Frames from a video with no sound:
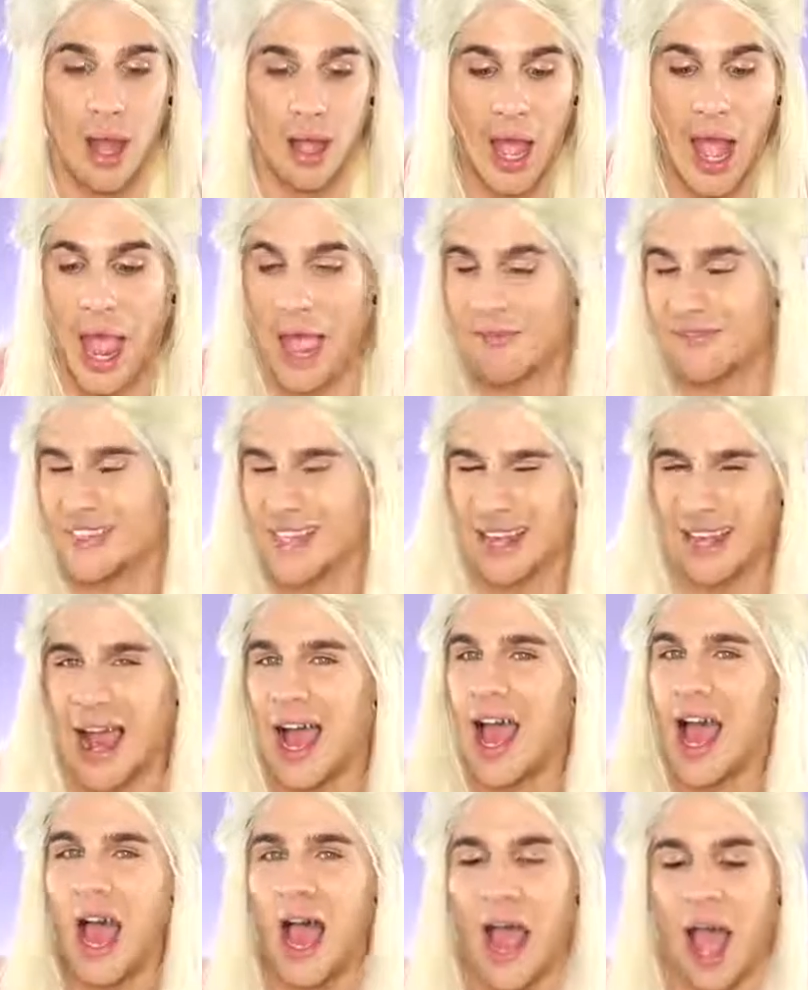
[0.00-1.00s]
I've
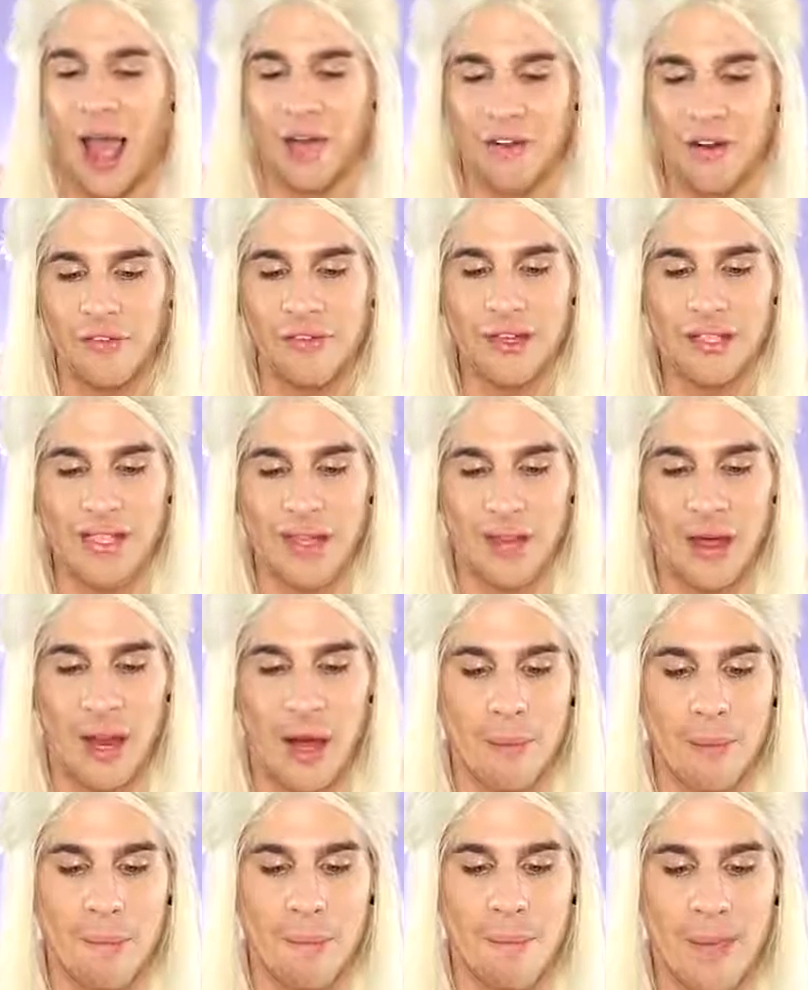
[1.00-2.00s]
definitely said
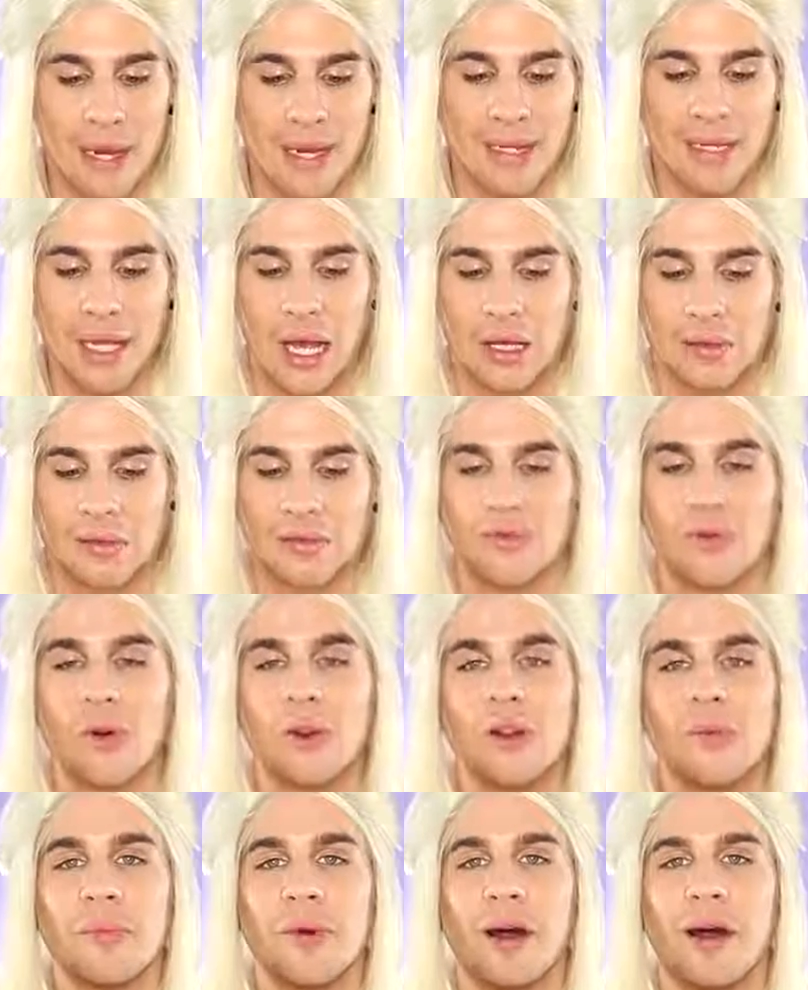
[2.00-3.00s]
that many times
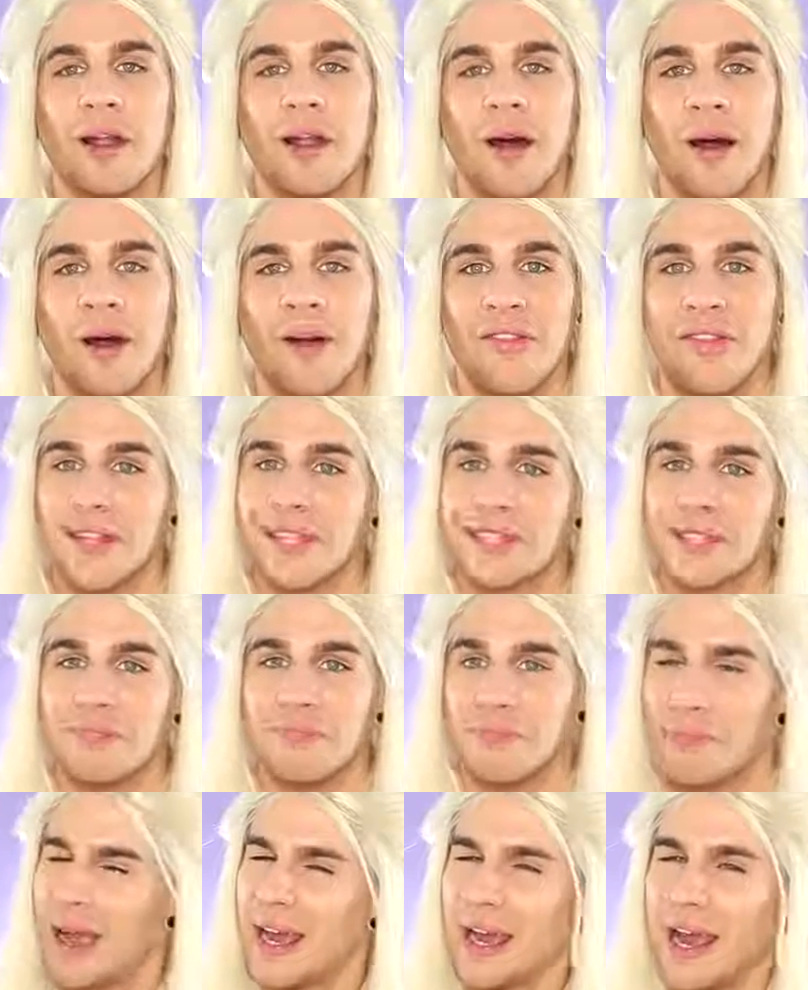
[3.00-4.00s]
before, but
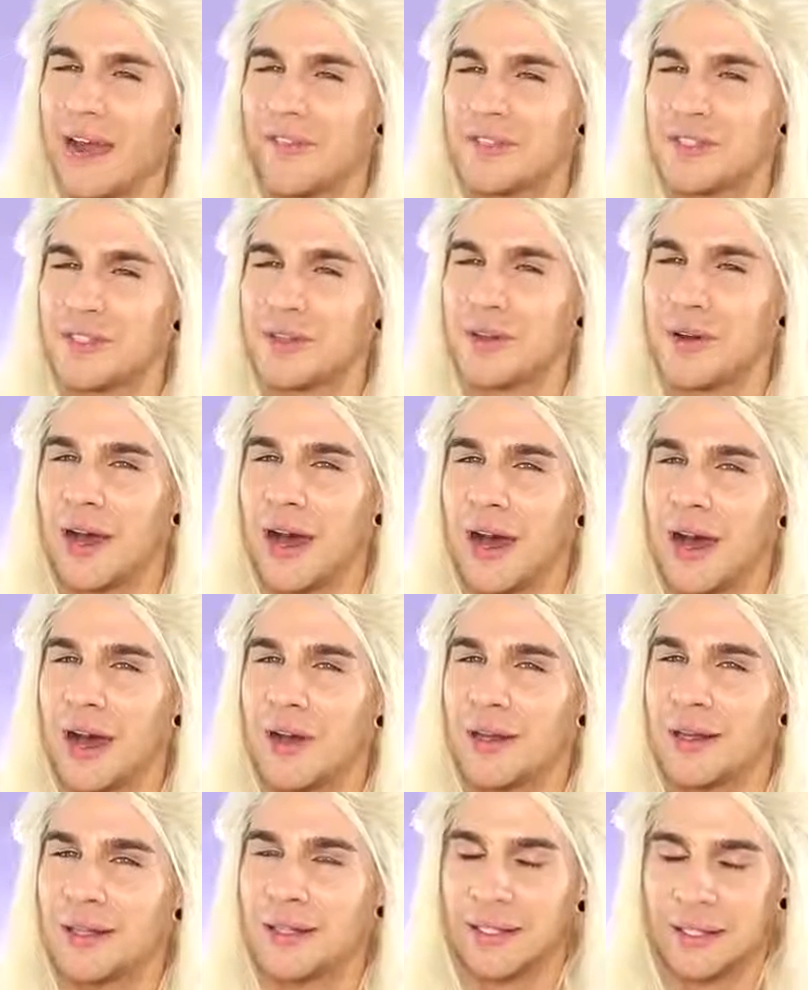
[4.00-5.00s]
this might have
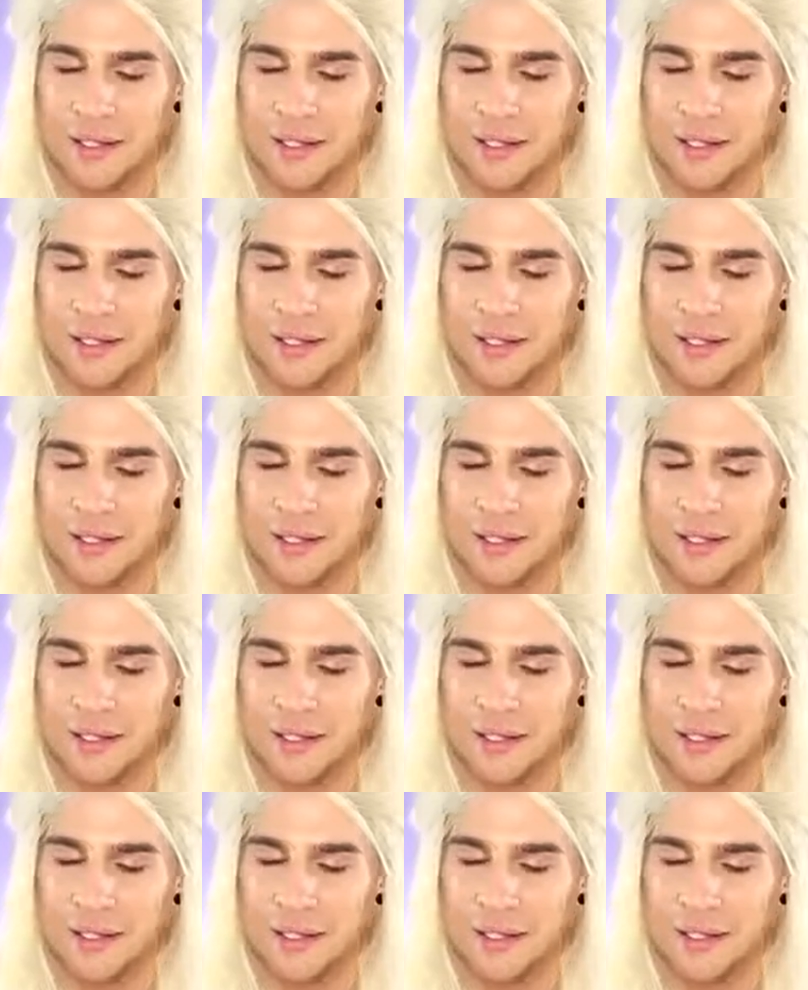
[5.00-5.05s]
to